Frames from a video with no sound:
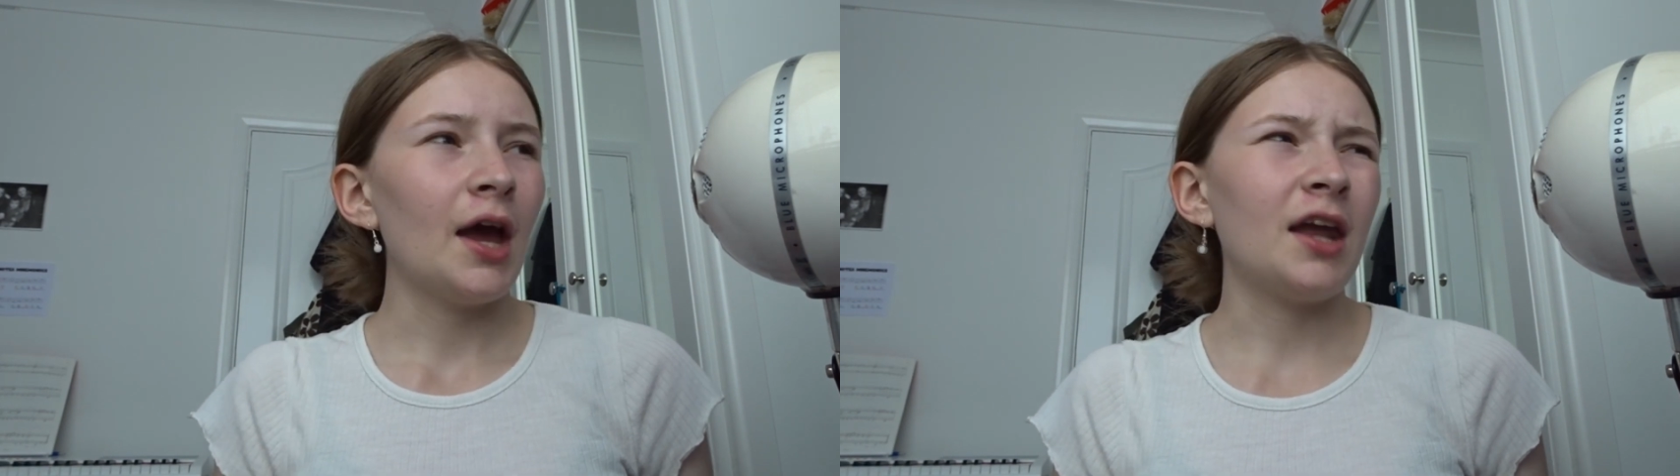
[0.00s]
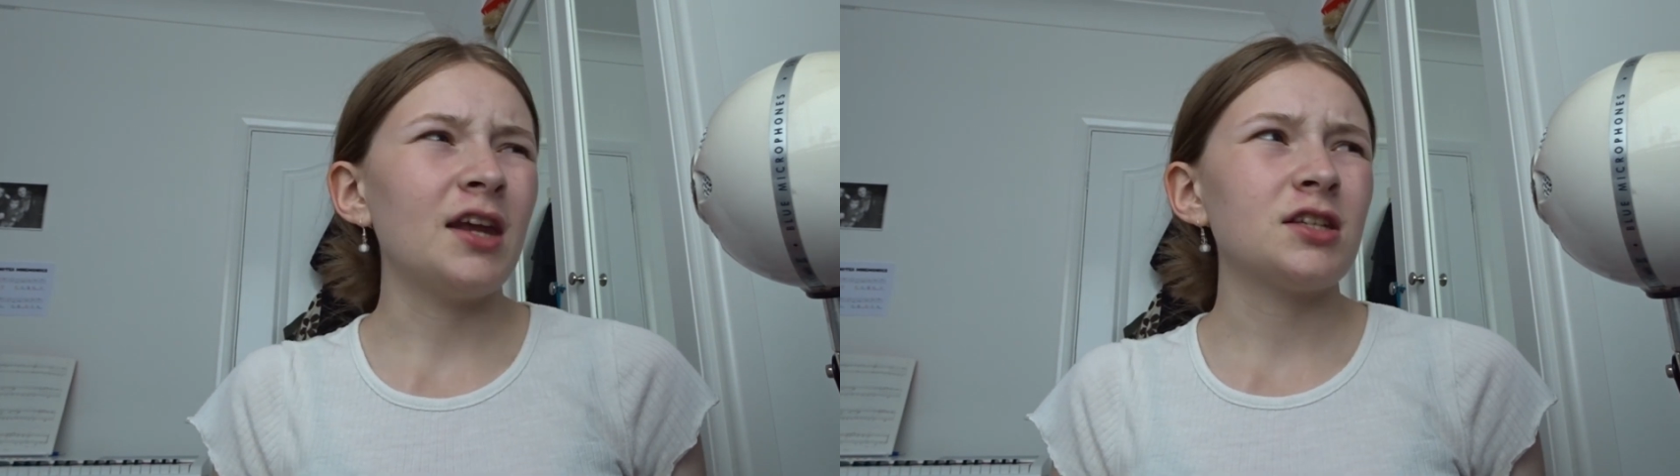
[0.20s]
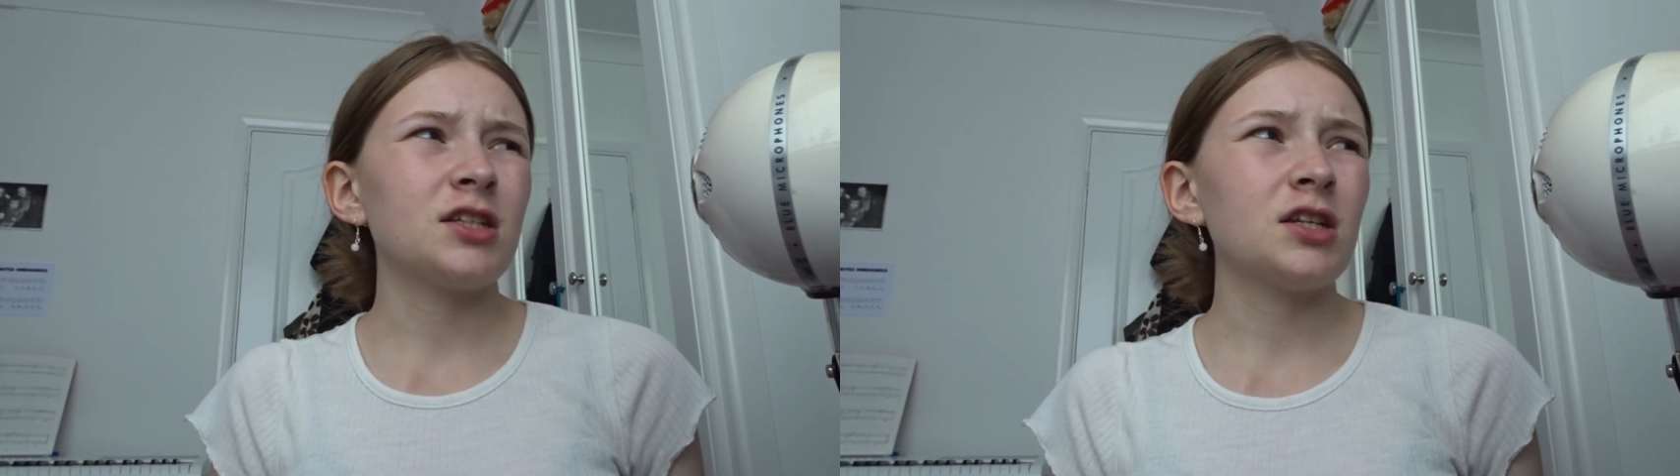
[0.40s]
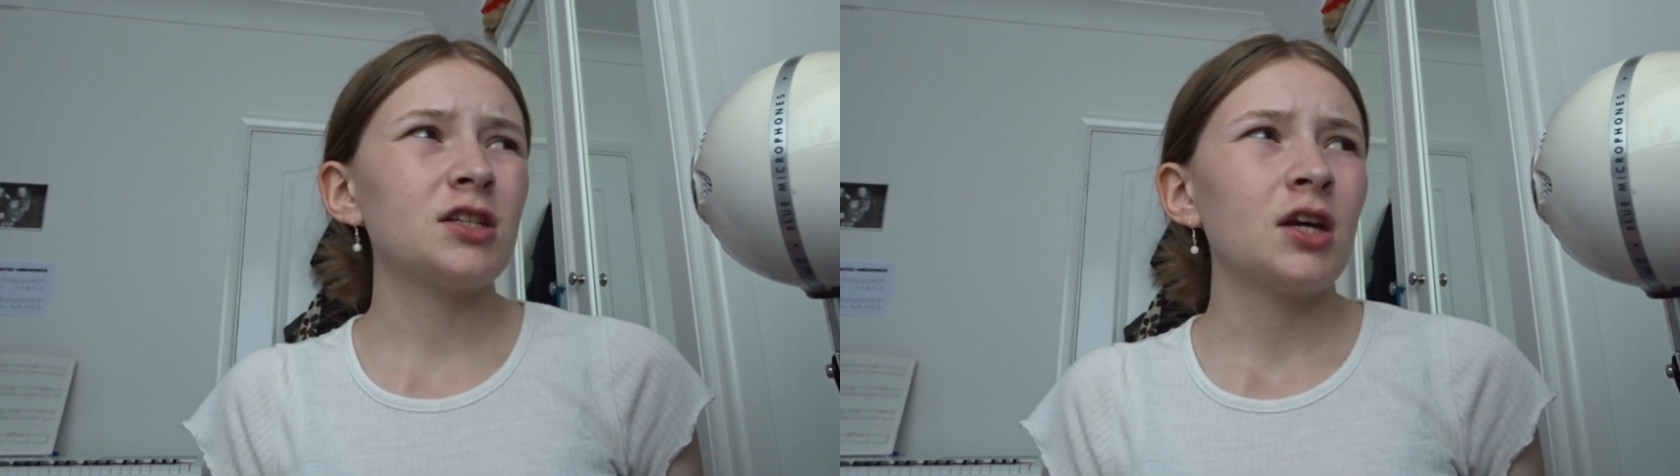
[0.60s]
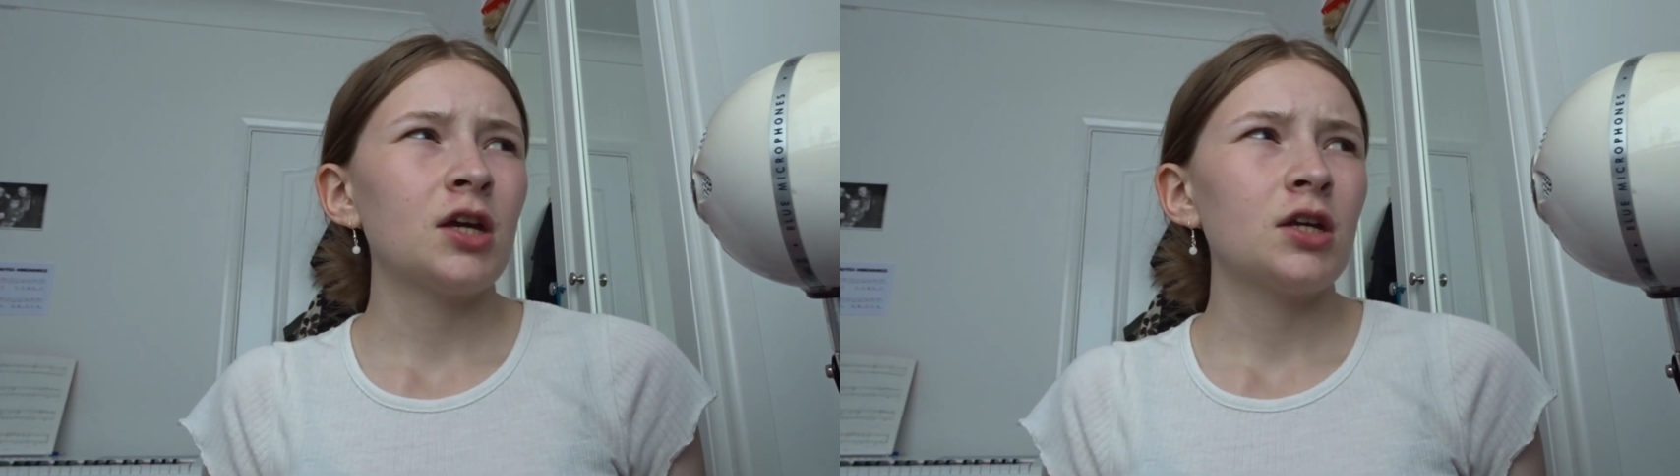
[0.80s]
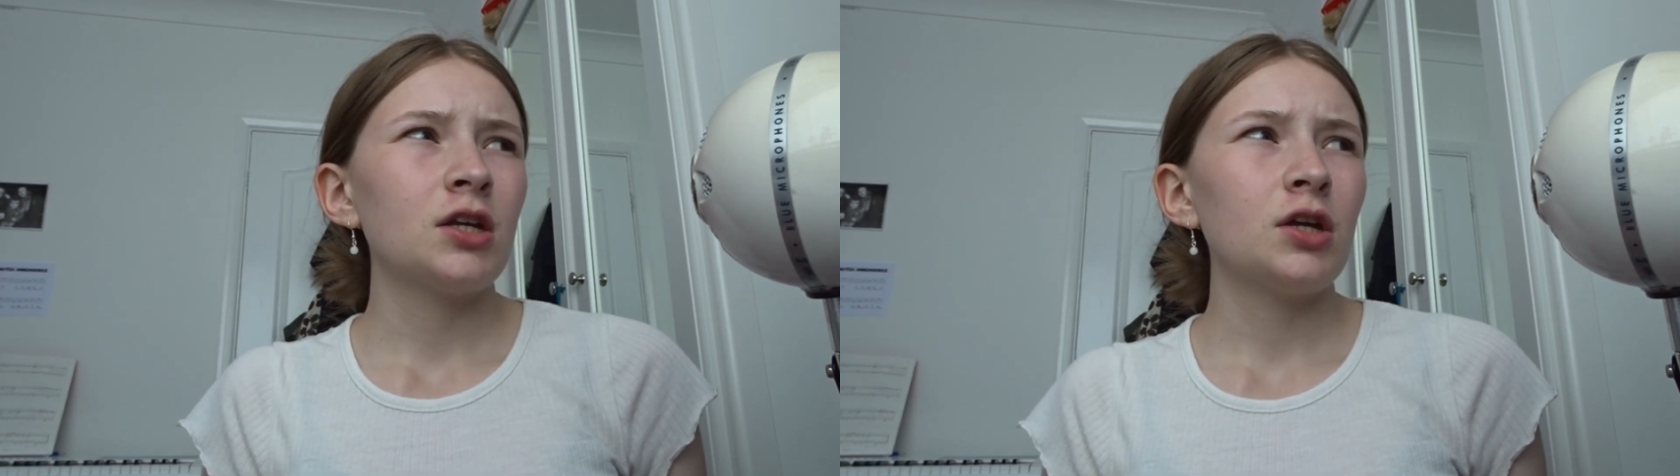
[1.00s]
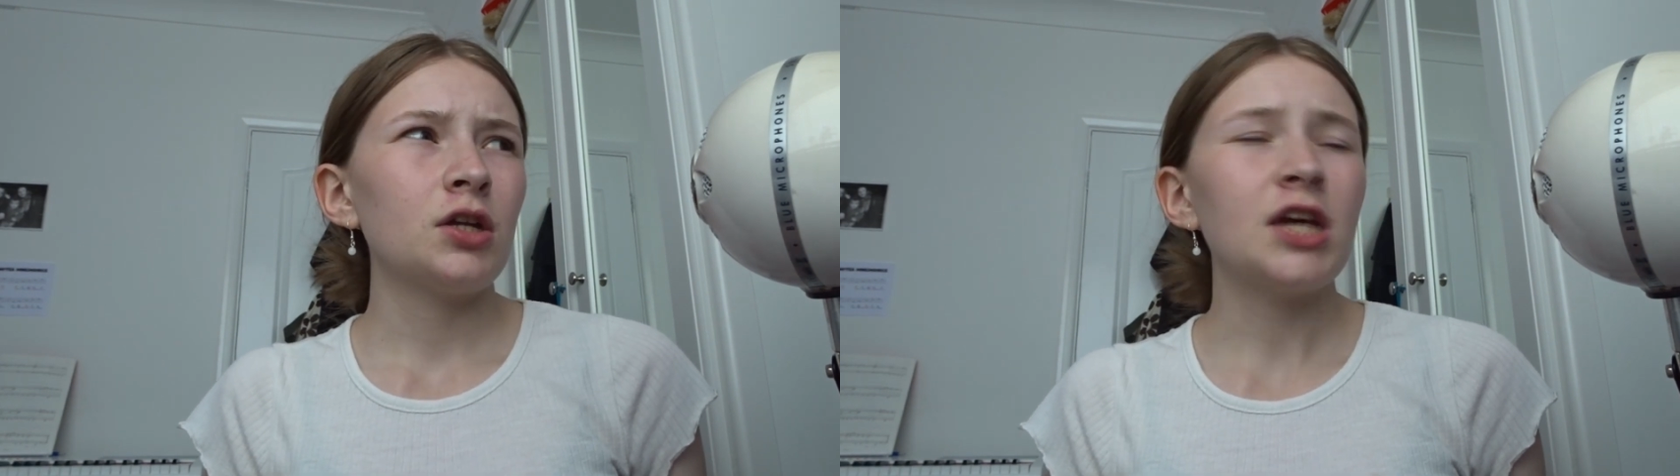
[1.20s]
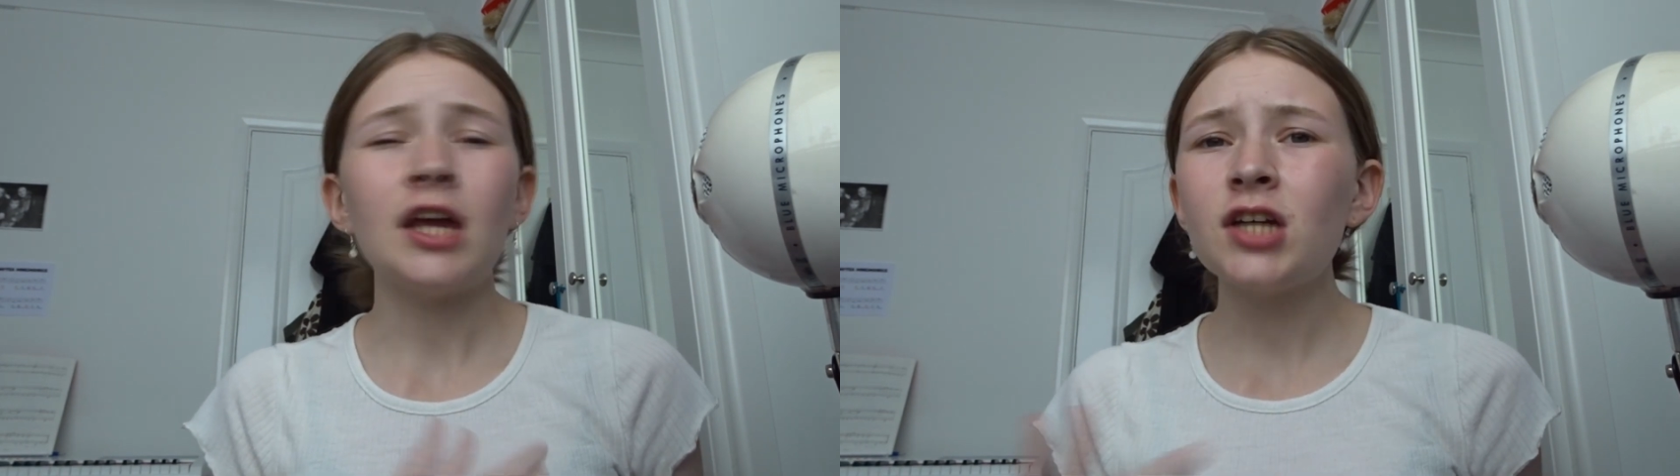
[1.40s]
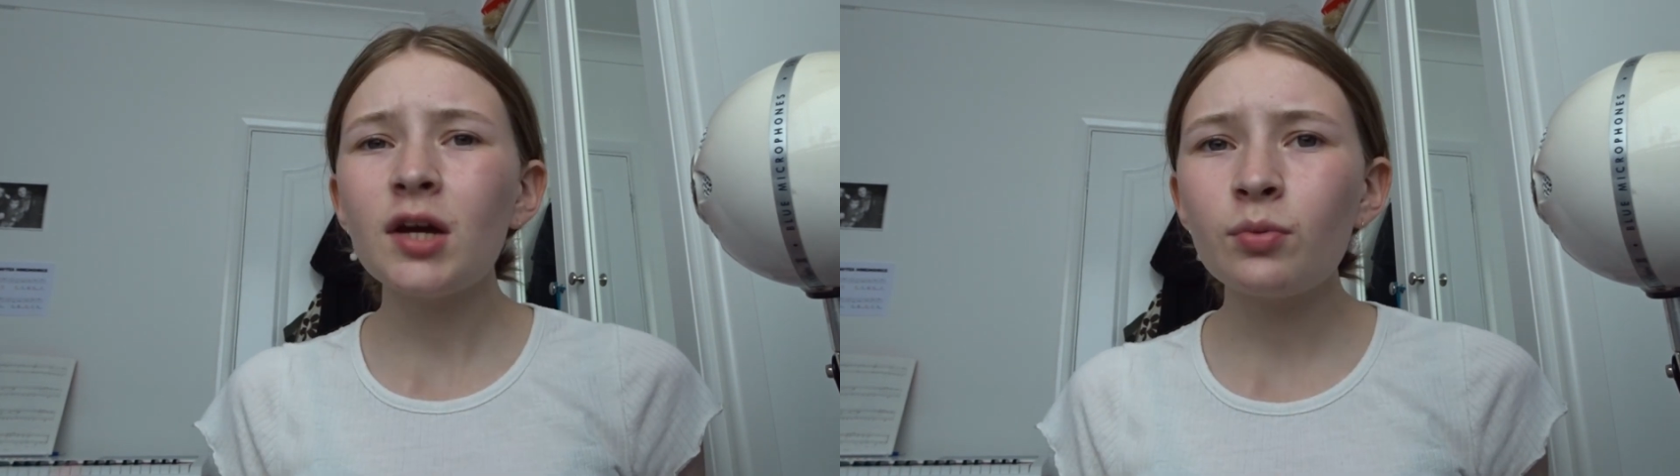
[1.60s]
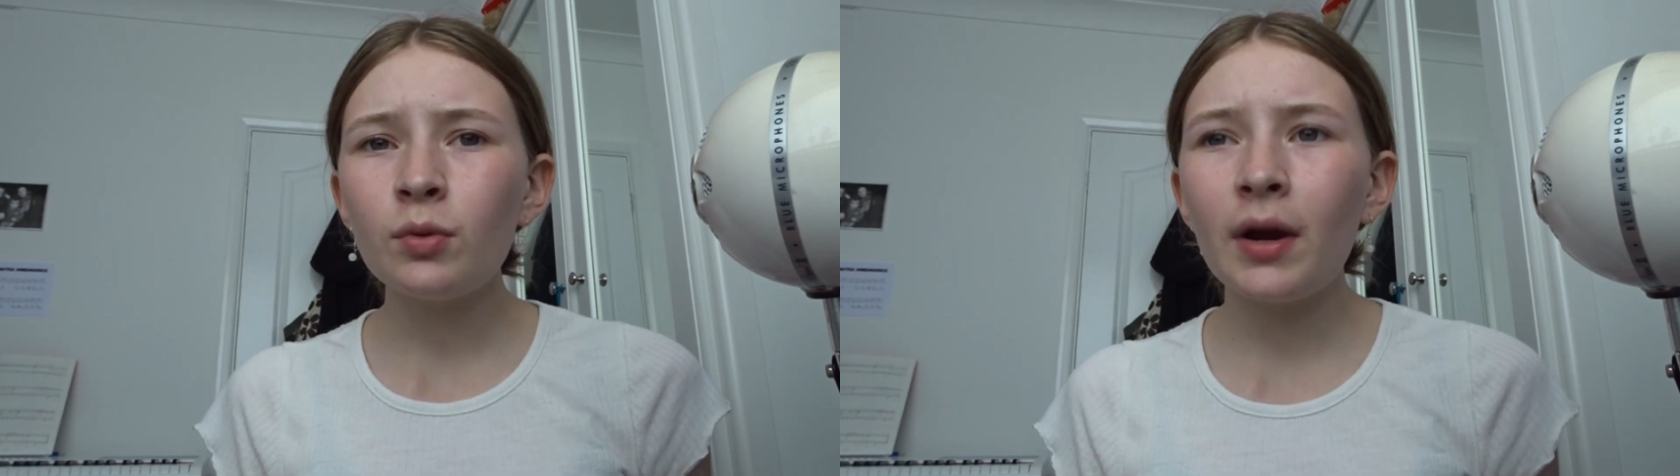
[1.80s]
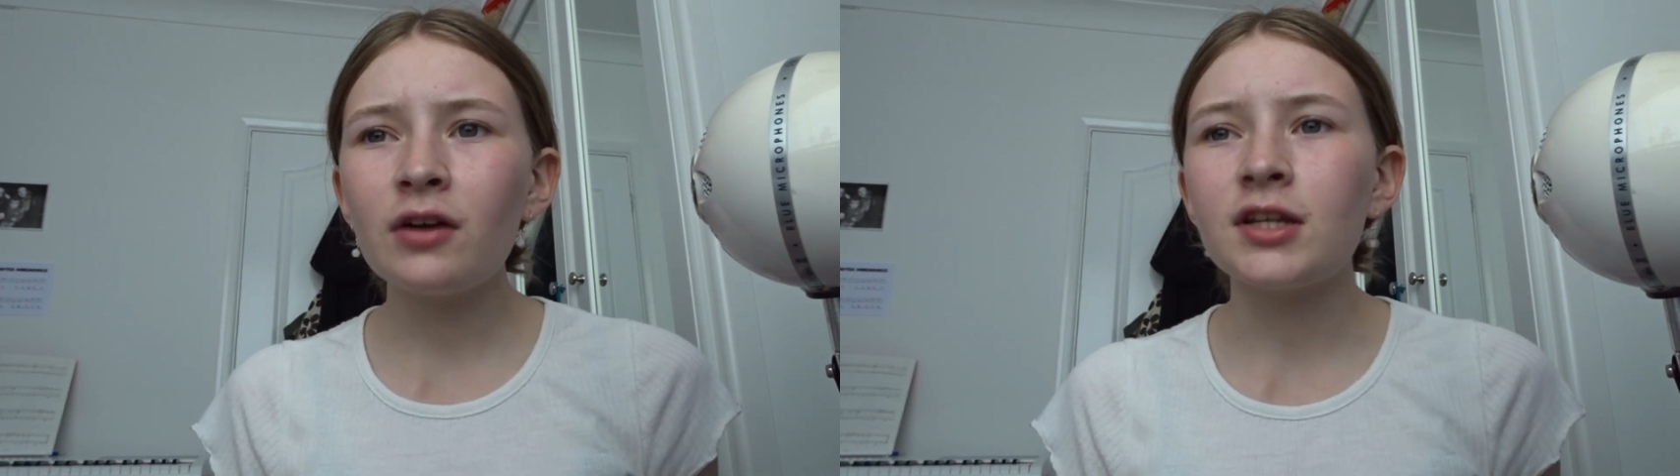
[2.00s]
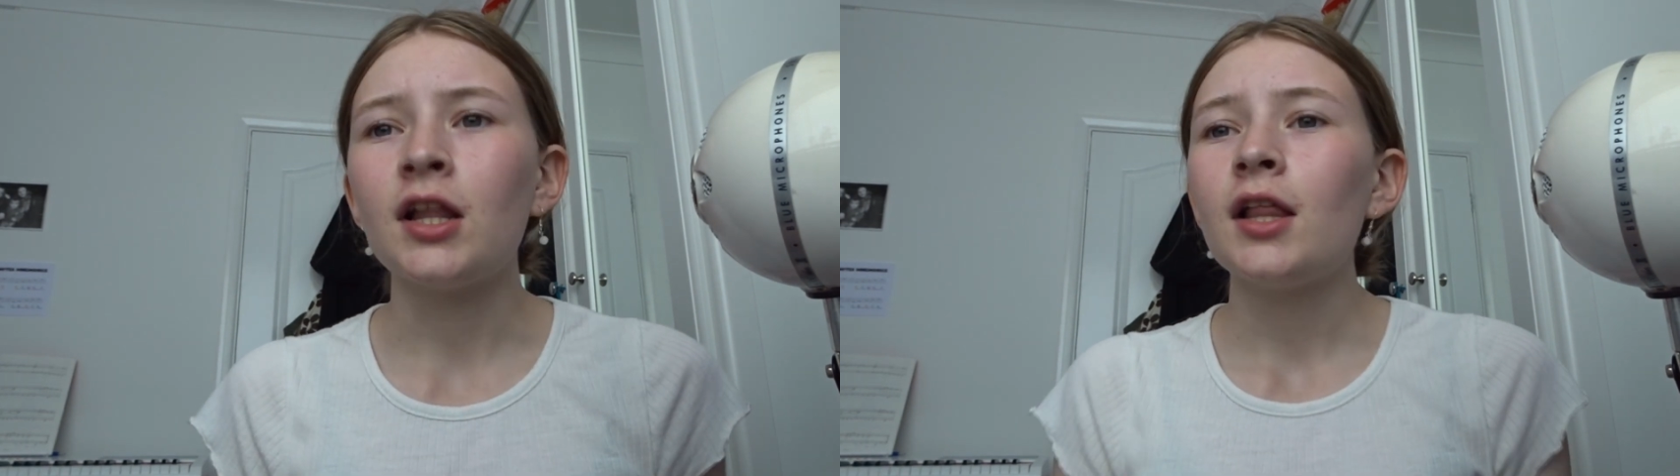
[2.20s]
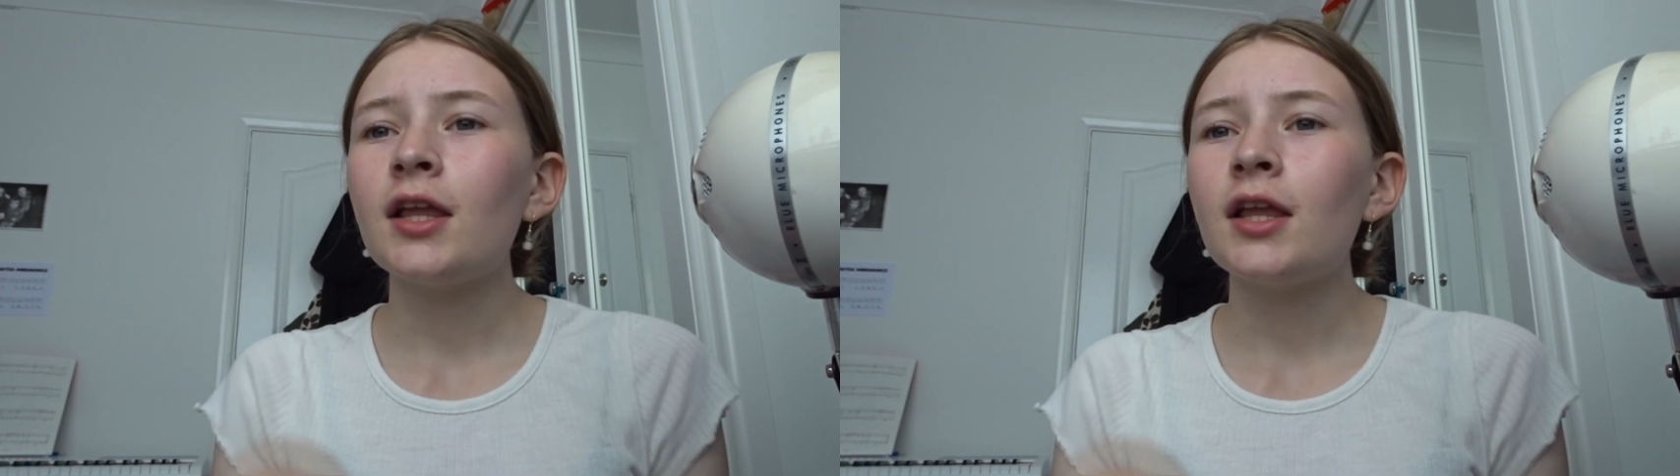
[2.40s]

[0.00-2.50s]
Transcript: and it's just 10 times more embarrassing.